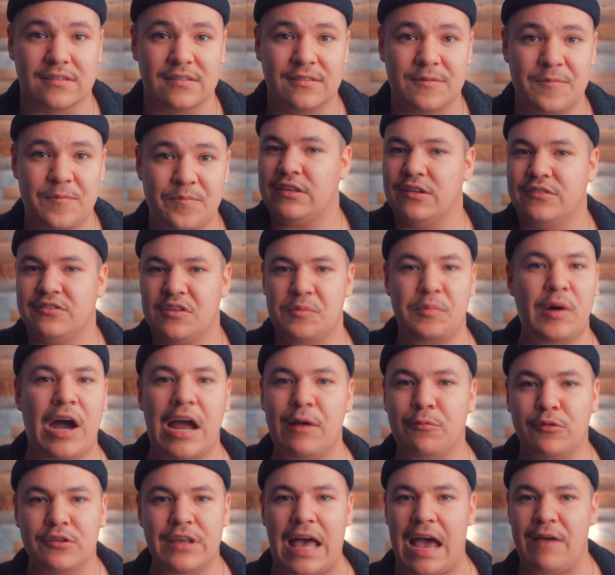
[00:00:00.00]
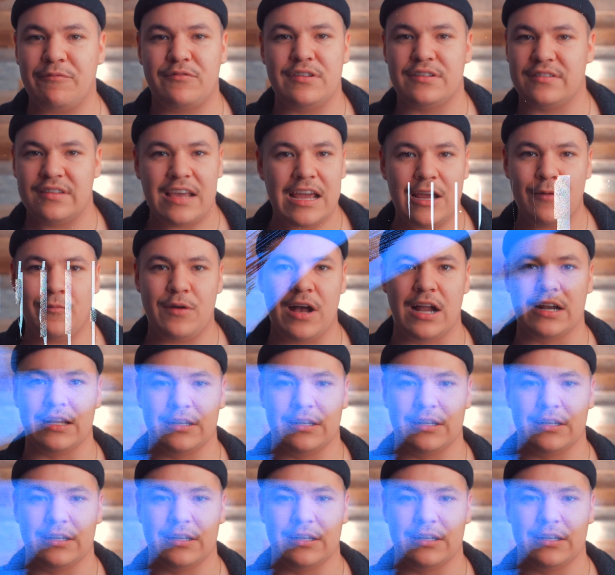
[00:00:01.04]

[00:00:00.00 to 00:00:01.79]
And what does the Bible have to say about